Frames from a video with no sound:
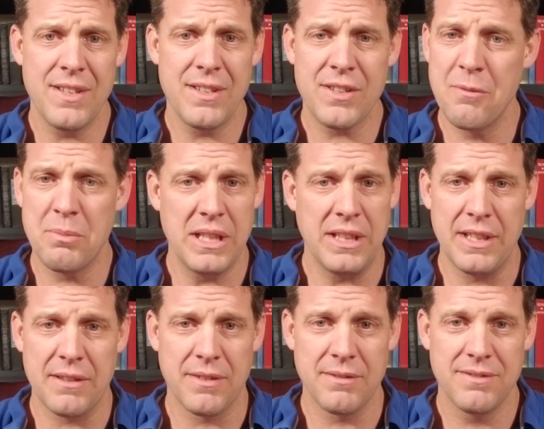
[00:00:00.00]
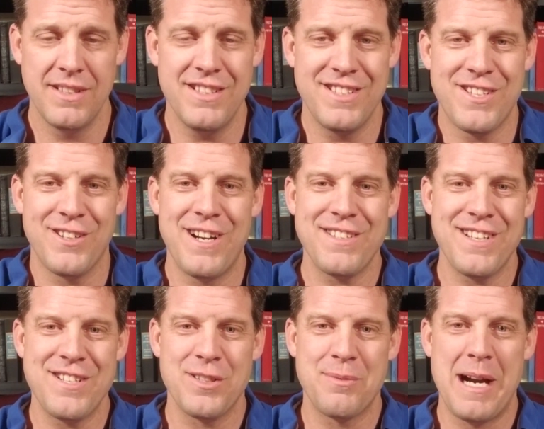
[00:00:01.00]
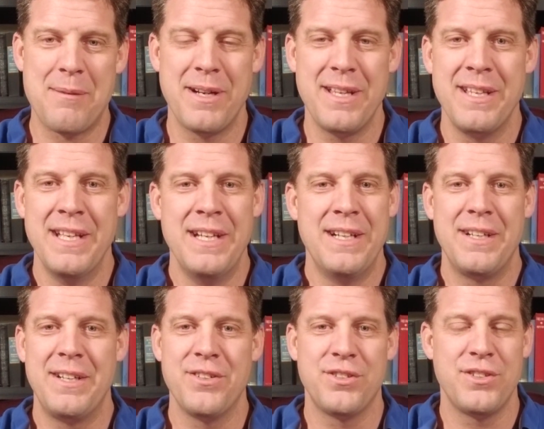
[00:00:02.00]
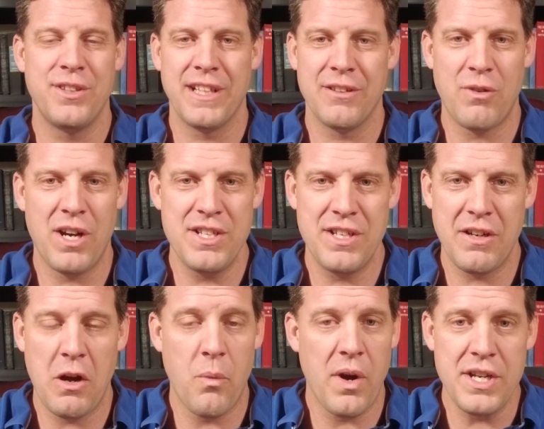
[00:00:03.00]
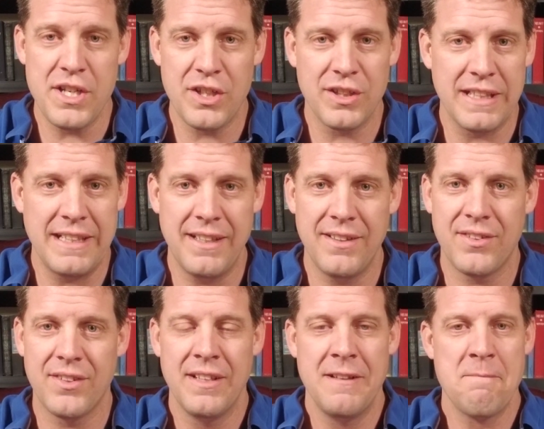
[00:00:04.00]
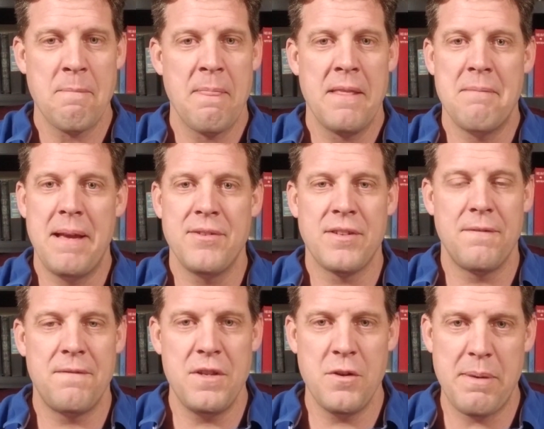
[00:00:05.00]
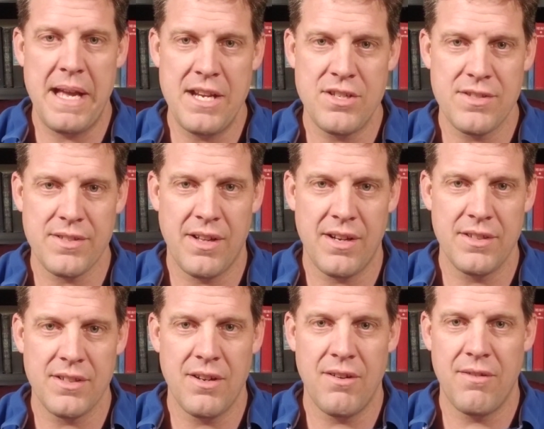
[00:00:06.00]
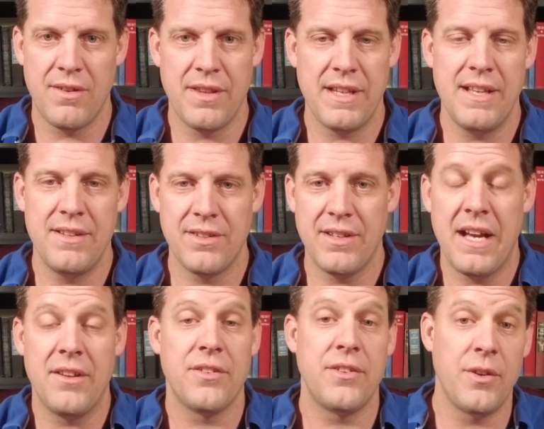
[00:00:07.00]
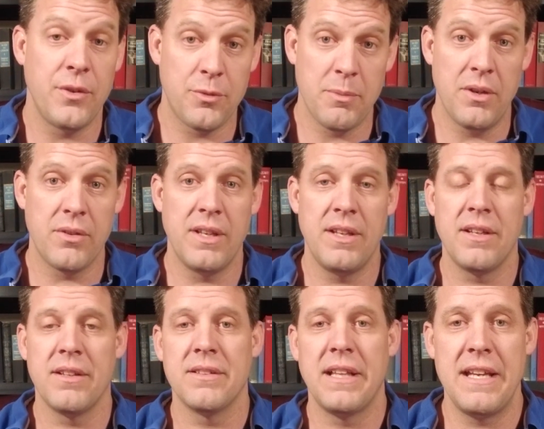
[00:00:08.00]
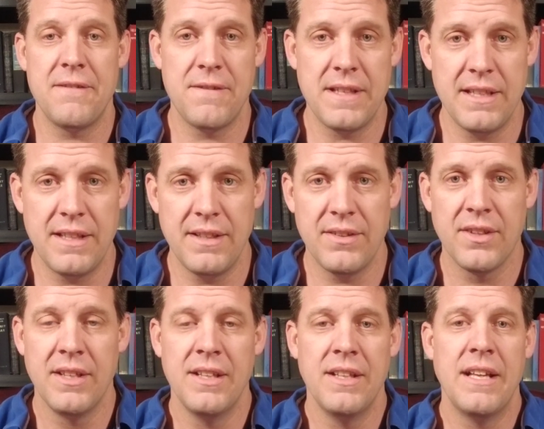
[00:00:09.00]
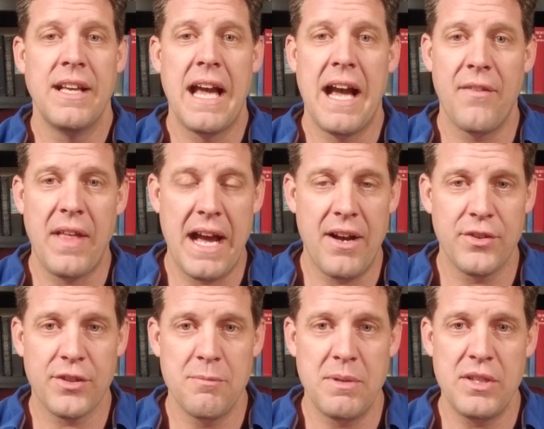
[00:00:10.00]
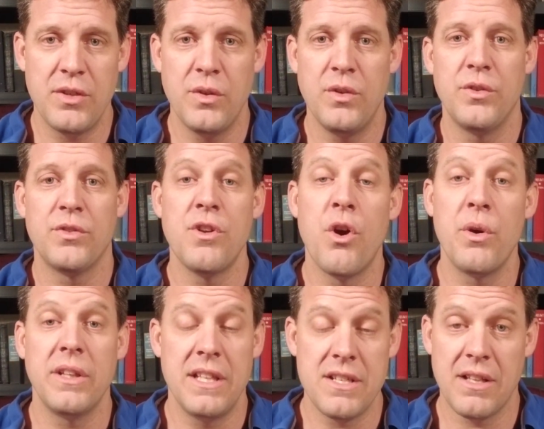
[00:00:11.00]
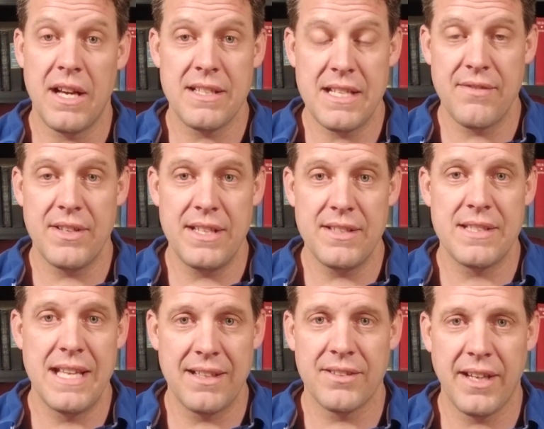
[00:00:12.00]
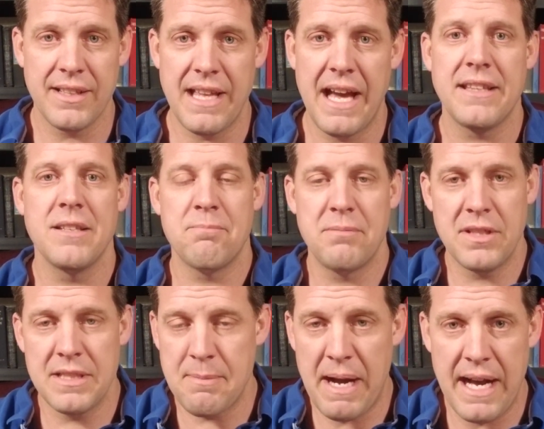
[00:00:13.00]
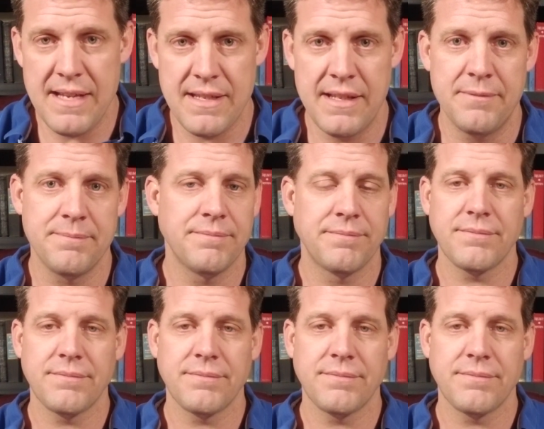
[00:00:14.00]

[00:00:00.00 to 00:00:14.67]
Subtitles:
completely different. So residential property, you're usually doing a 1-year lease. Maybe it's a few pages long to go over the ins and outs, no smoking, late fees, how the house can be used, no illegal activities, things like that, the deposit,